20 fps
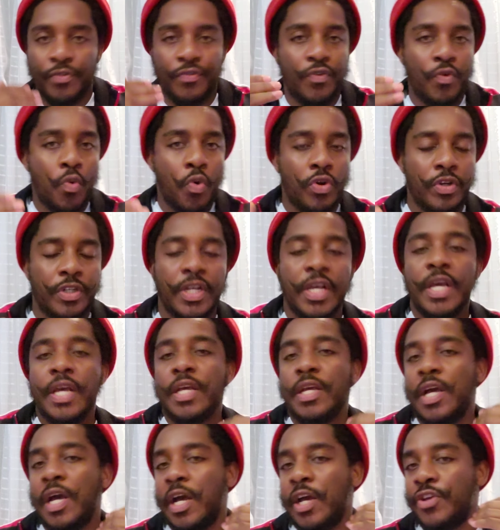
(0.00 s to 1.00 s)
If you want,
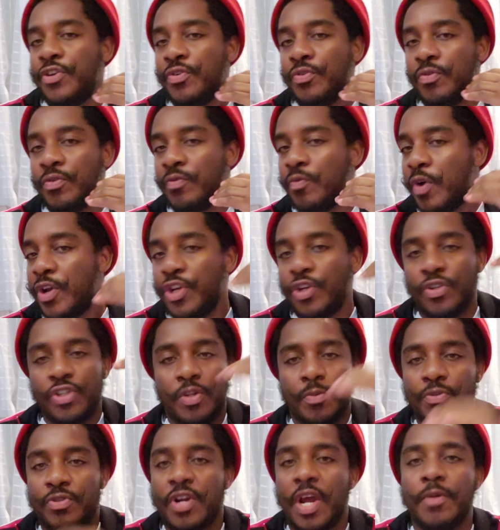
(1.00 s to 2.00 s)
when you
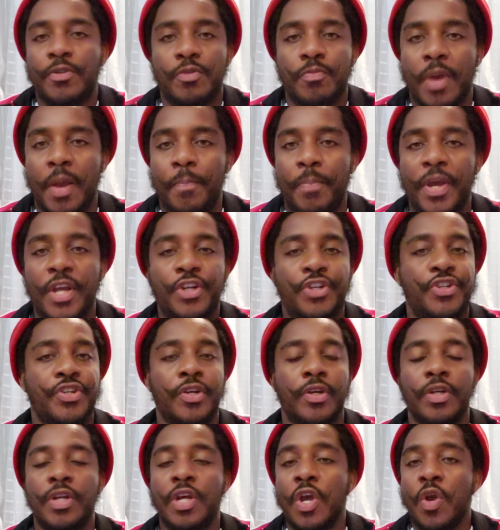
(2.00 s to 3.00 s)
subscribe to my
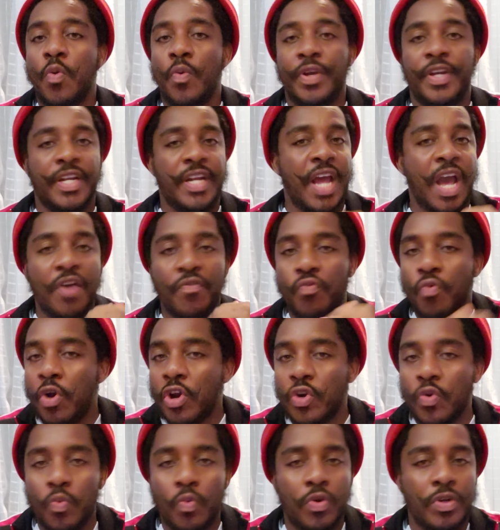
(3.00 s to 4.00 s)
Patreon, we can have
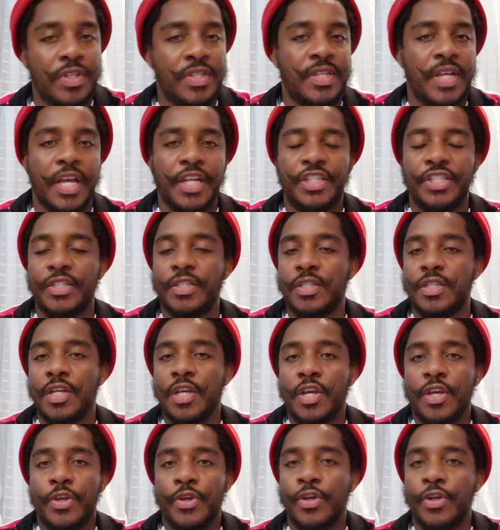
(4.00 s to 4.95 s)
one-on-one sessions,